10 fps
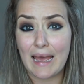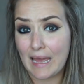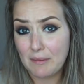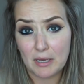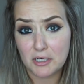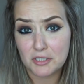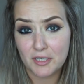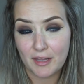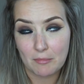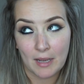I personally
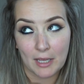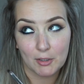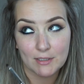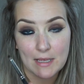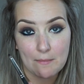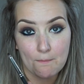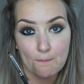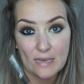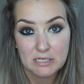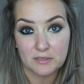think my eye looks
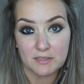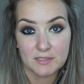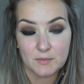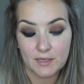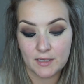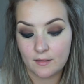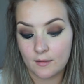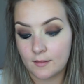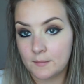better this way.